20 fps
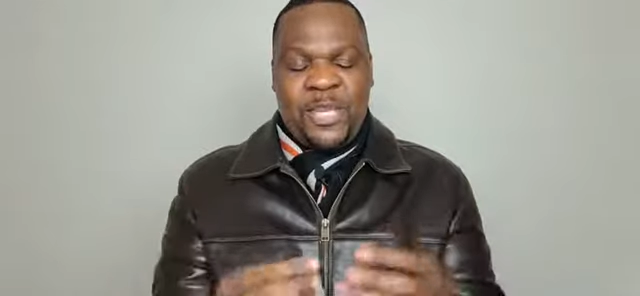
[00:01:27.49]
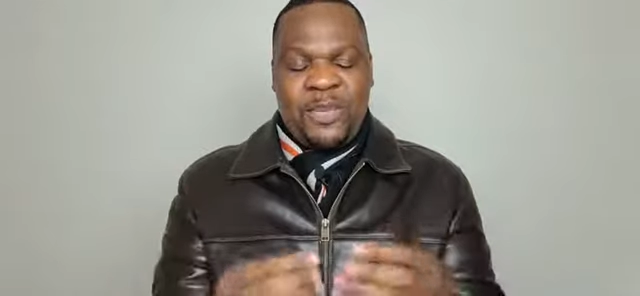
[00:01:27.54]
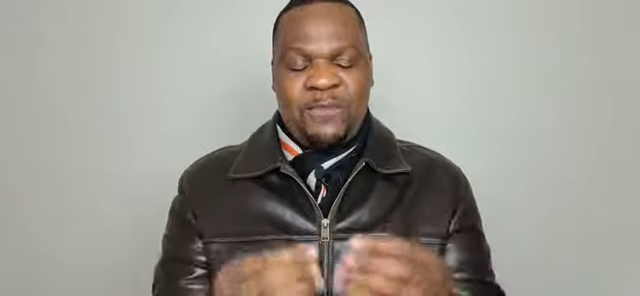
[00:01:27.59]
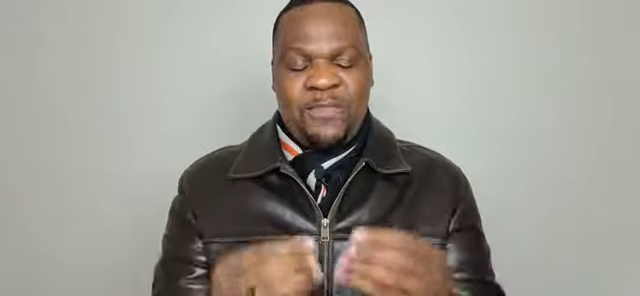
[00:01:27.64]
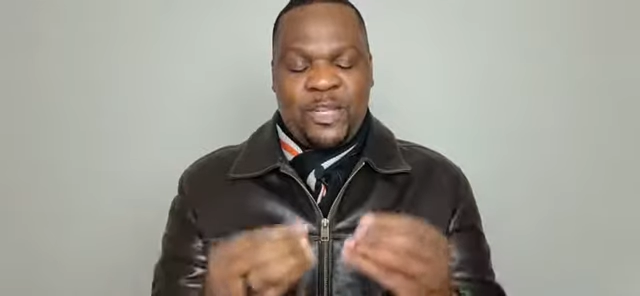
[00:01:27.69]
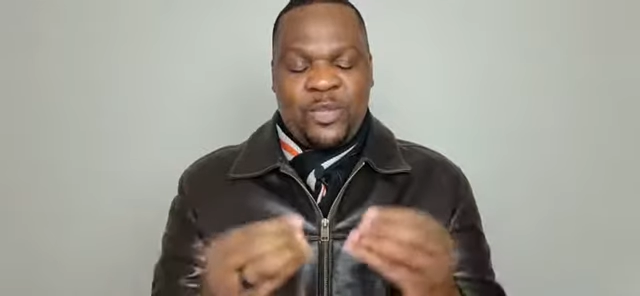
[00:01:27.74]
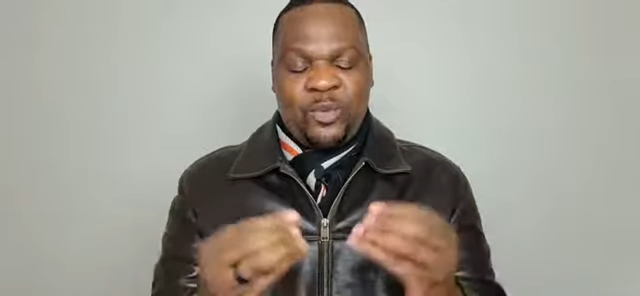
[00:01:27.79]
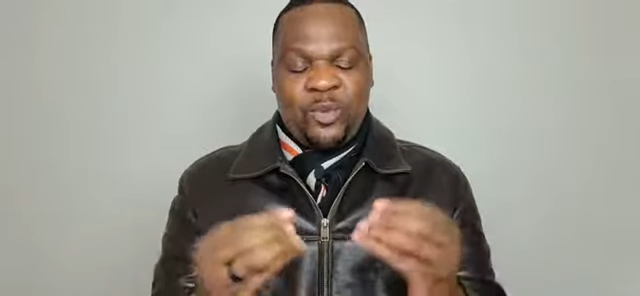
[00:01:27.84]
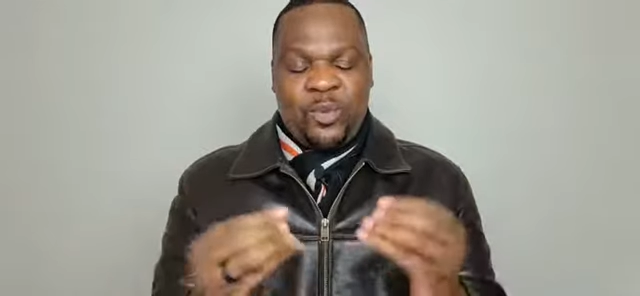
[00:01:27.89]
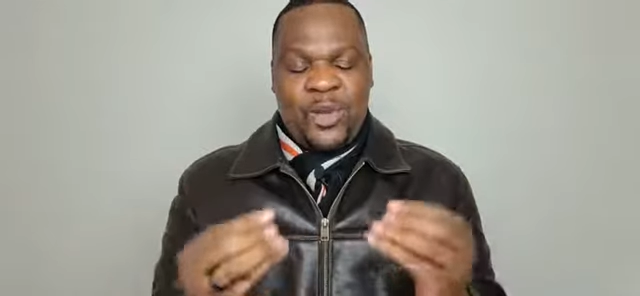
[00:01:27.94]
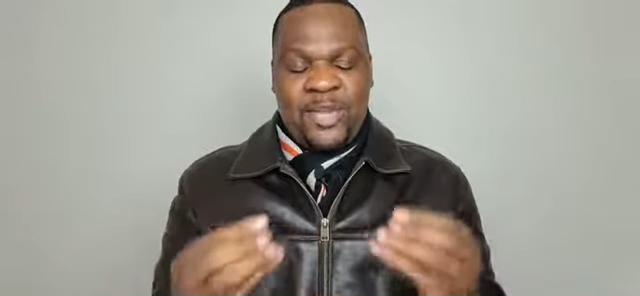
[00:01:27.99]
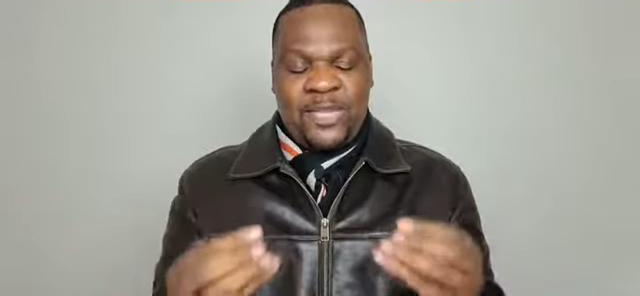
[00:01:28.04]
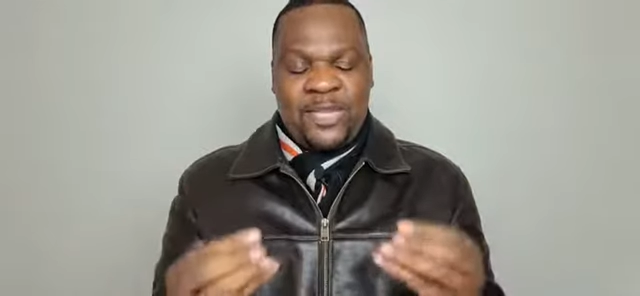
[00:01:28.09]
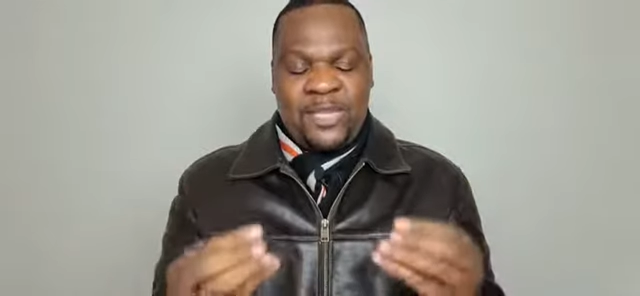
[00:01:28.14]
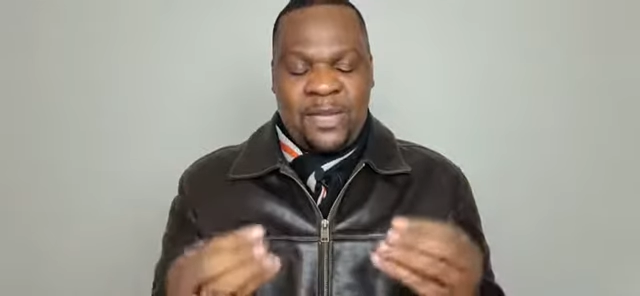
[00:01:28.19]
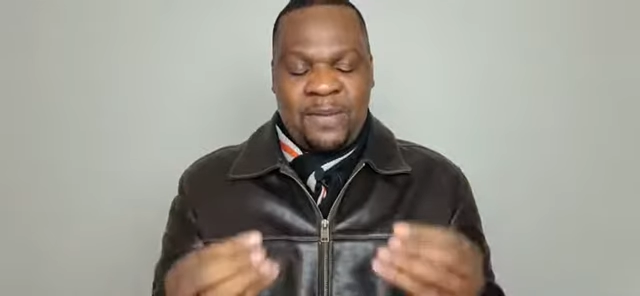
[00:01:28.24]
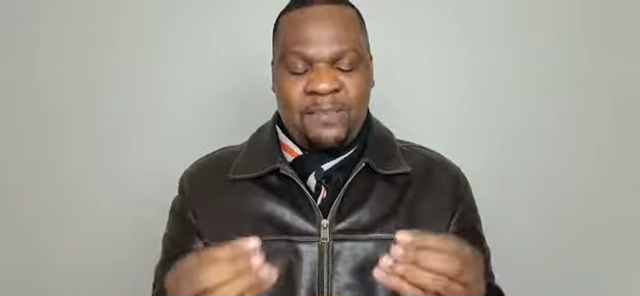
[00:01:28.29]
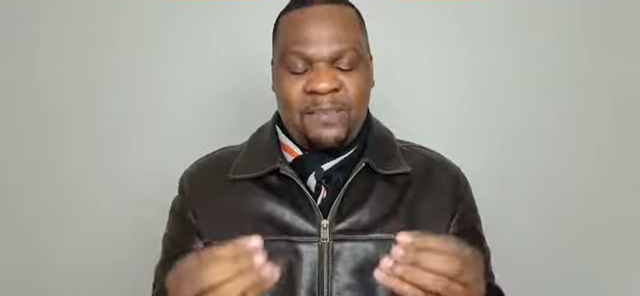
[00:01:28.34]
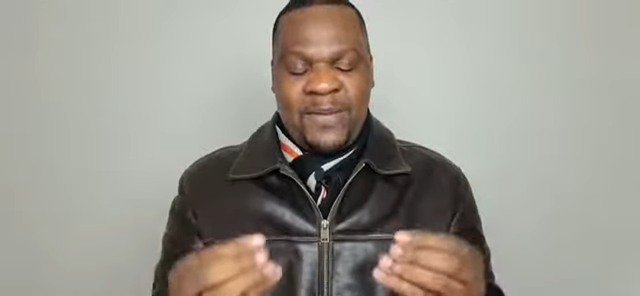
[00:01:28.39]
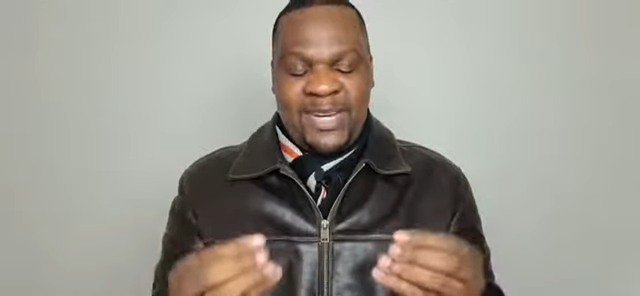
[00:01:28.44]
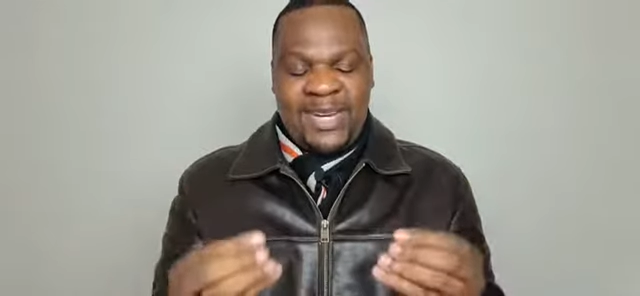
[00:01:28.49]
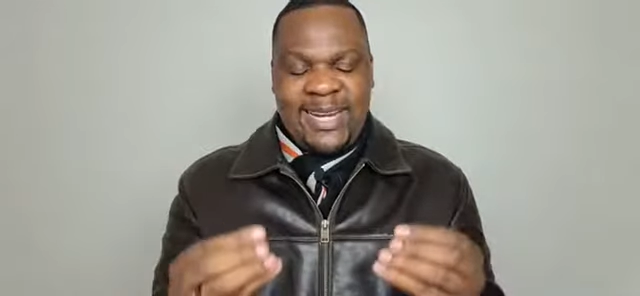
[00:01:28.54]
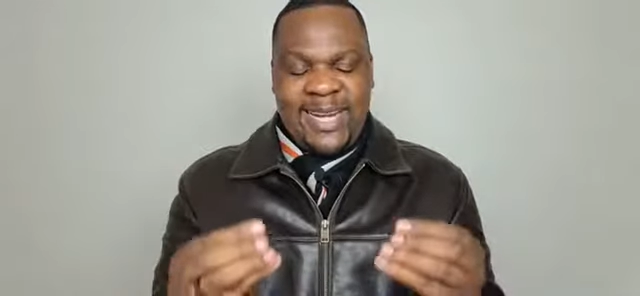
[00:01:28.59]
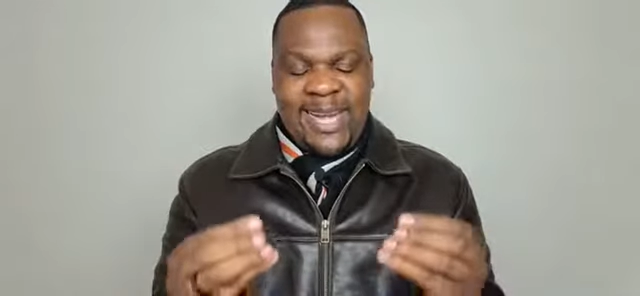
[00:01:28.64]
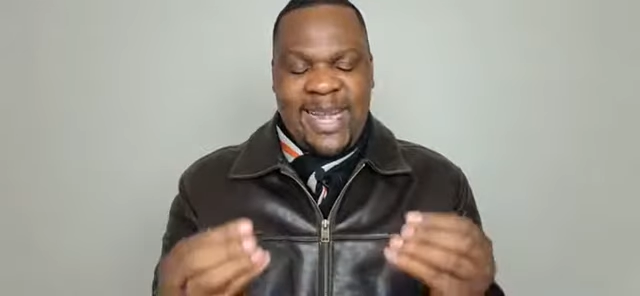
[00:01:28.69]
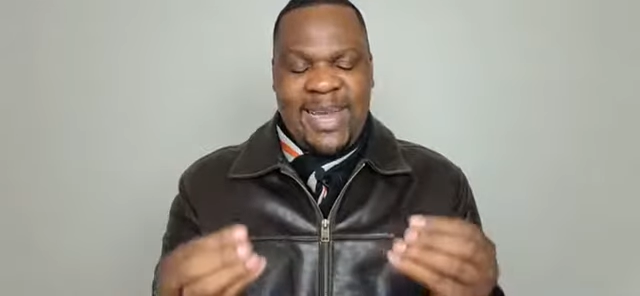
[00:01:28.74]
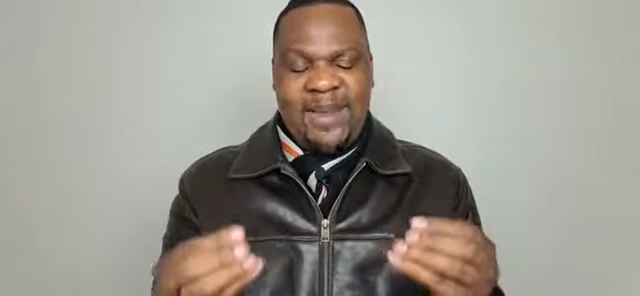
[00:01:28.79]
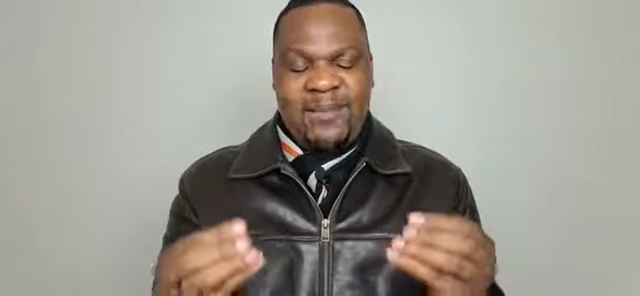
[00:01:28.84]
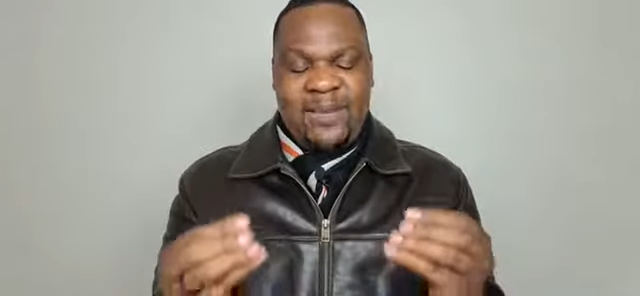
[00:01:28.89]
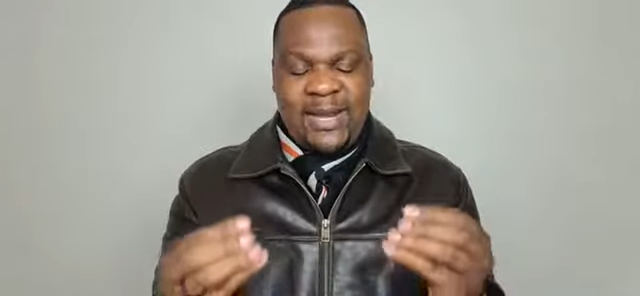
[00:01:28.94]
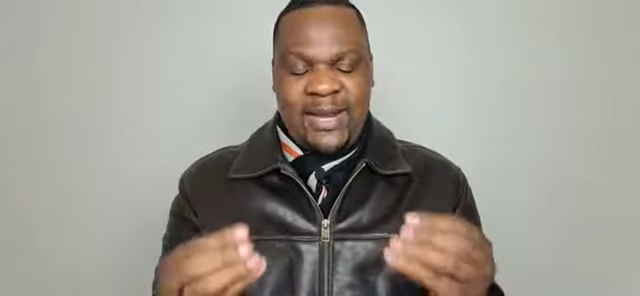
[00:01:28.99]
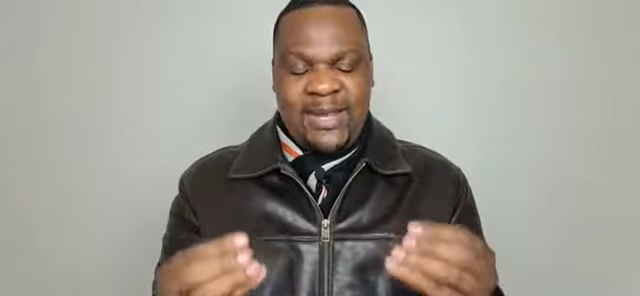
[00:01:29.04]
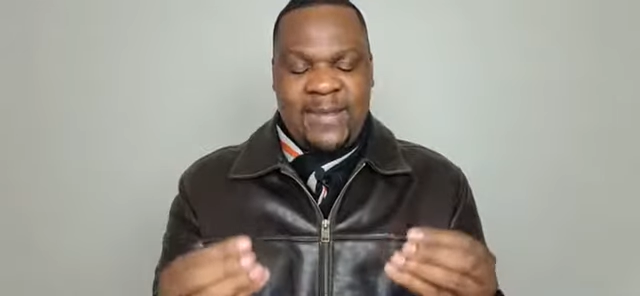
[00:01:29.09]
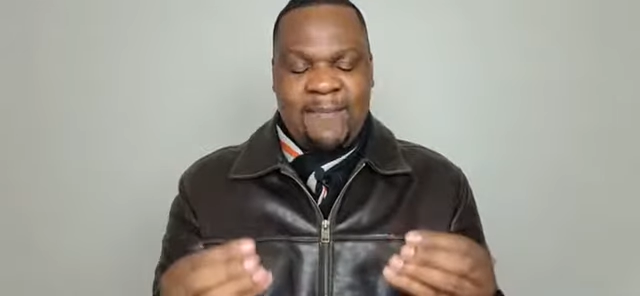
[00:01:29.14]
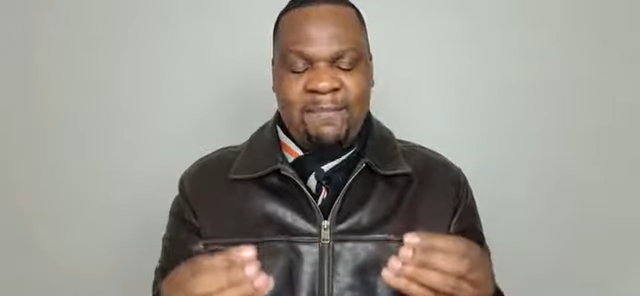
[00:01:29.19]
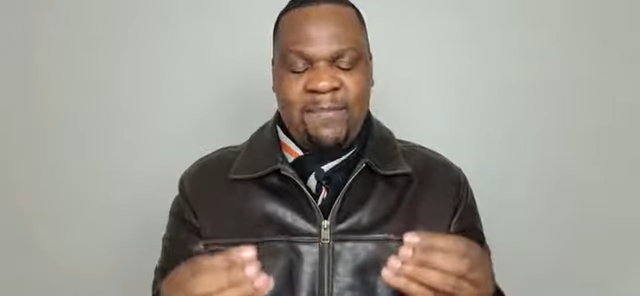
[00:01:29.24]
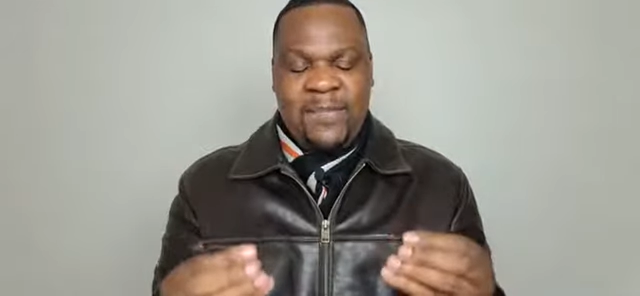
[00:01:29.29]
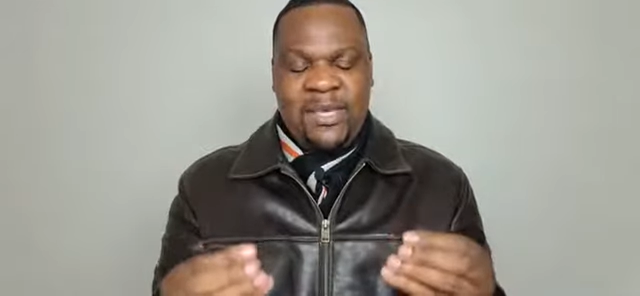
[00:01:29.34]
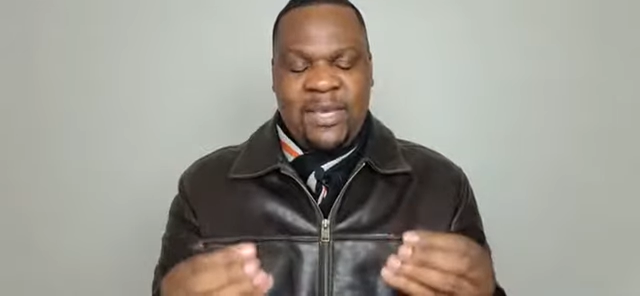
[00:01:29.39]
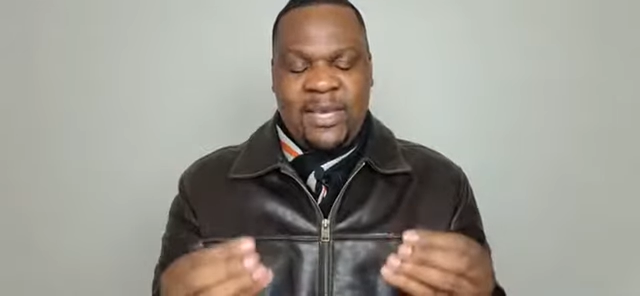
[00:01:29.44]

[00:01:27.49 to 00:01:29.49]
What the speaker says: Give us wisdom and clarity.